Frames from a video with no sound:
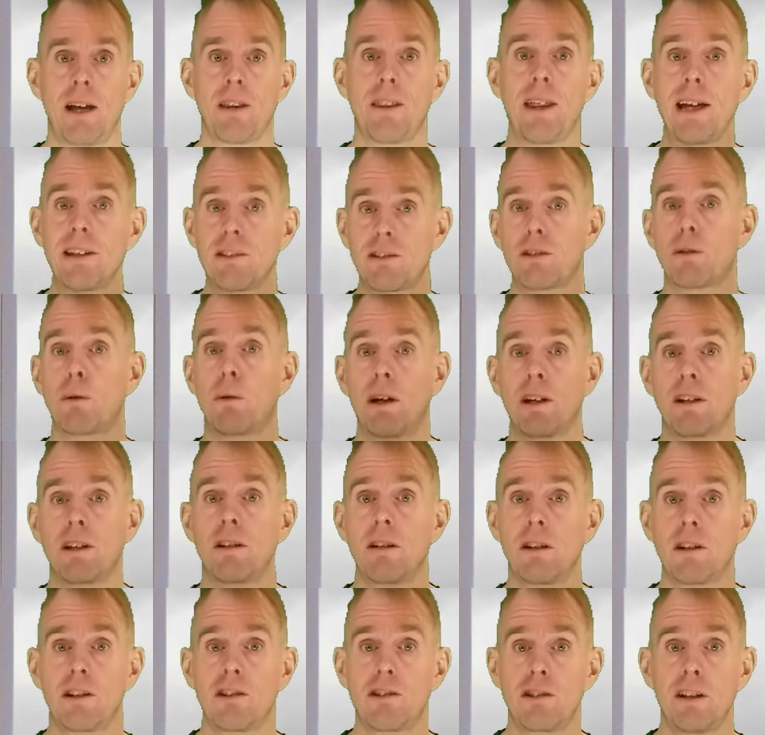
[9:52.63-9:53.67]
And that's a quite
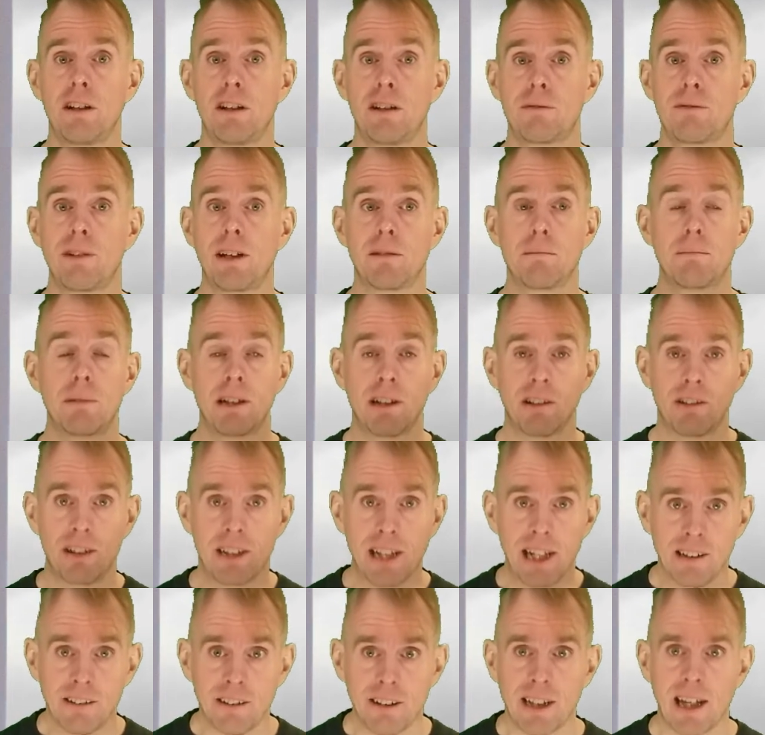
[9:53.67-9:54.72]
a nice side effect,
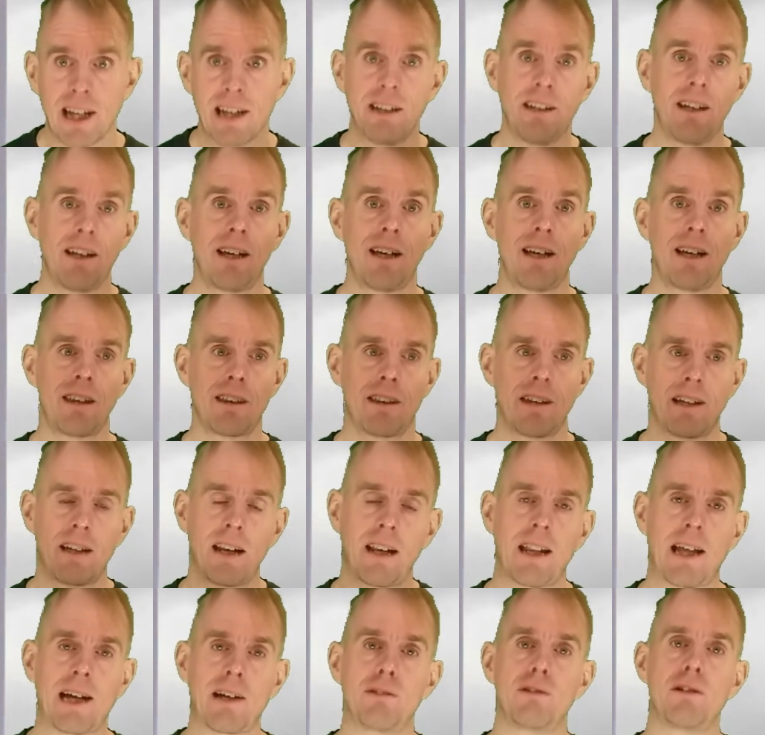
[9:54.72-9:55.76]
because yet again,
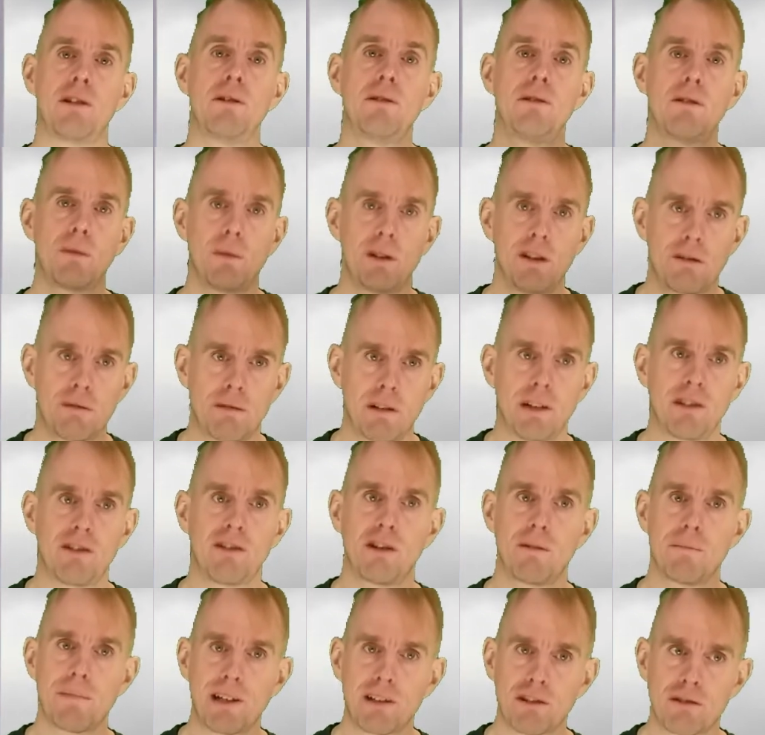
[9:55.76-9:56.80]
that allows you to
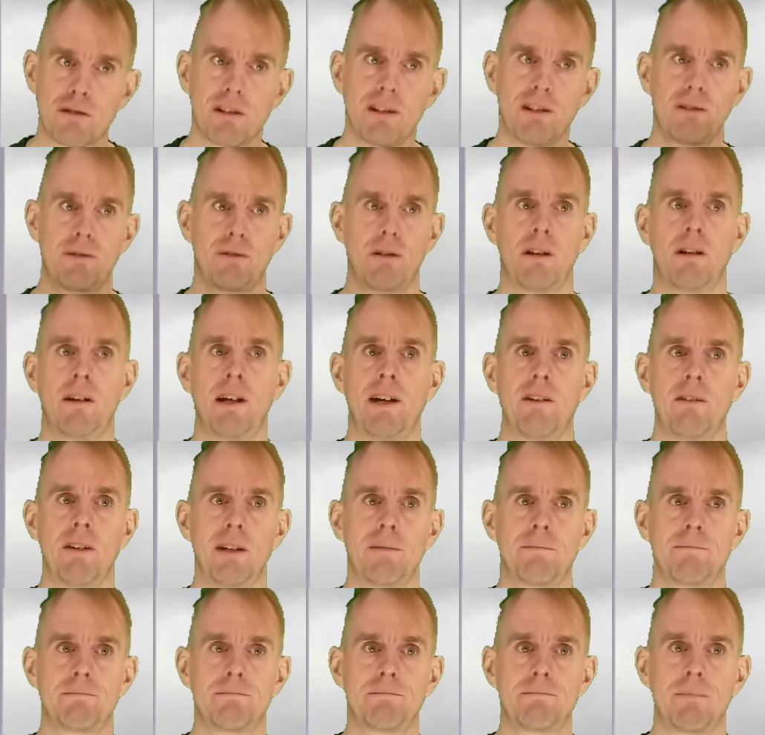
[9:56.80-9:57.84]
increase your mass transfer
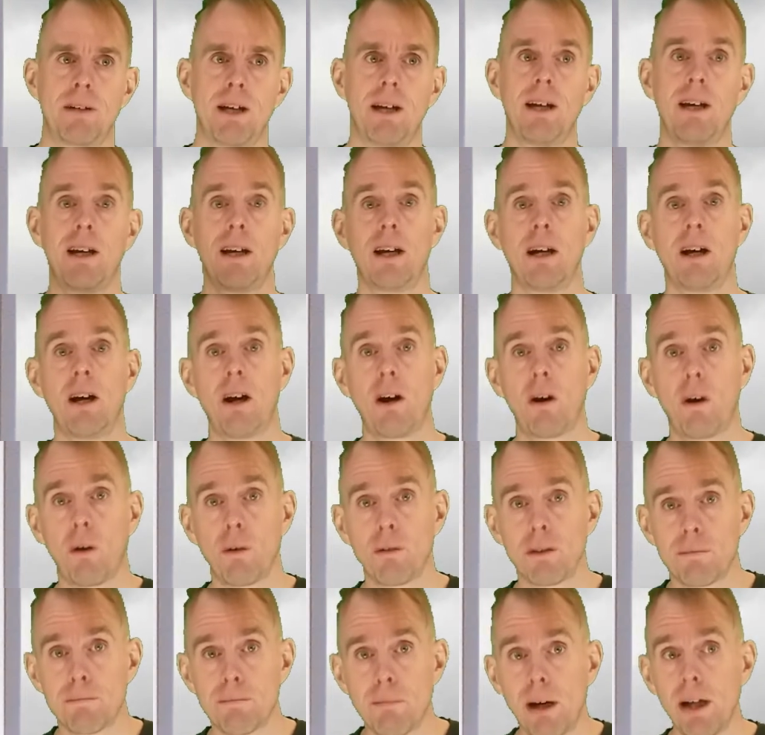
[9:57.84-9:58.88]
area.
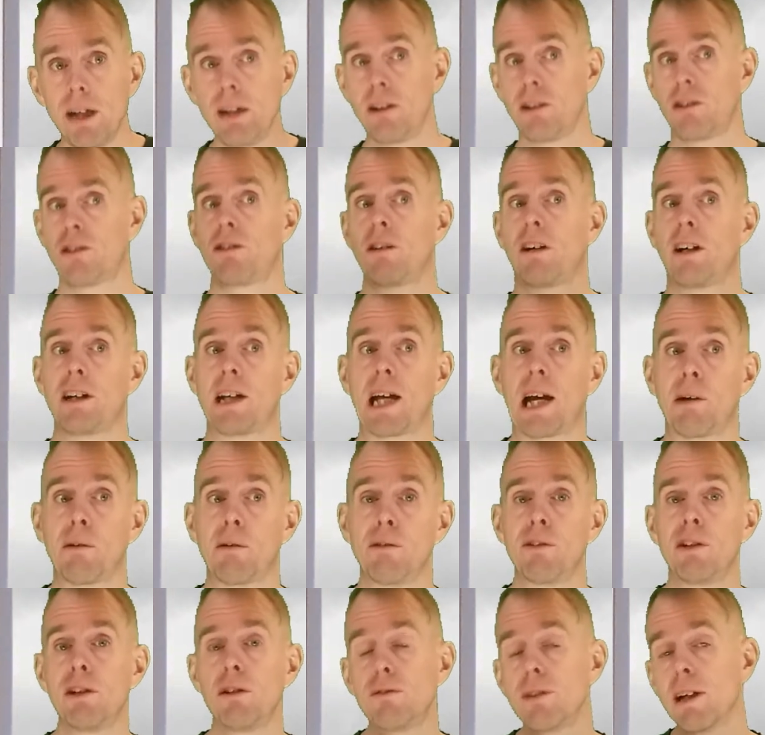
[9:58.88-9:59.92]
On the minus side,
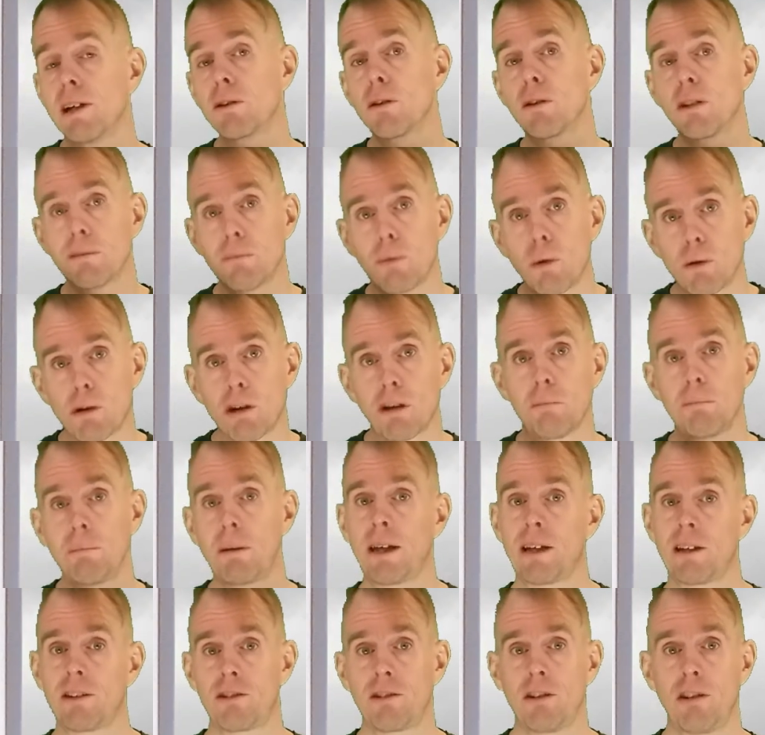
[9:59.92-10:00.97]
however, you've now got a more
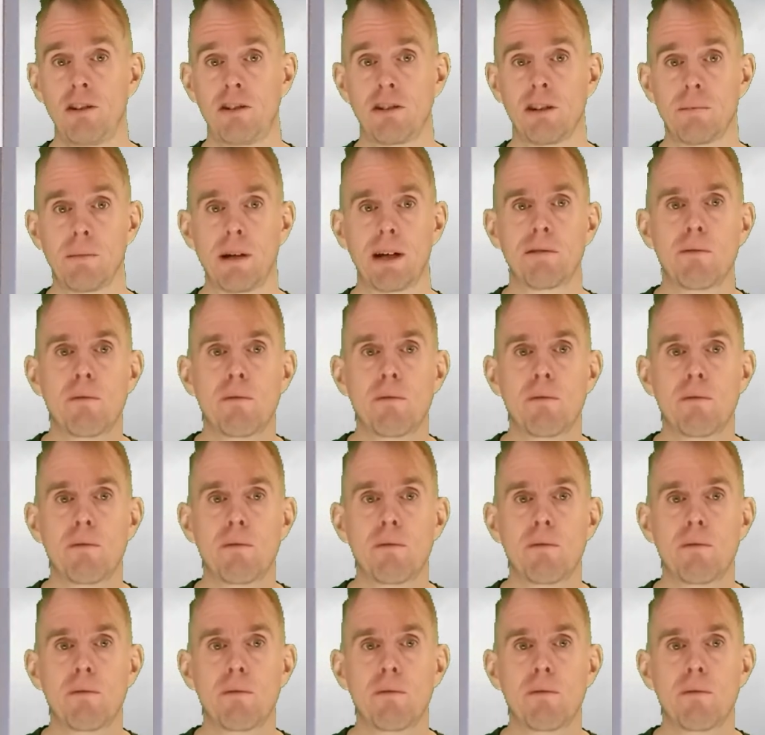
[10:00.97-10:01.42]
complex system.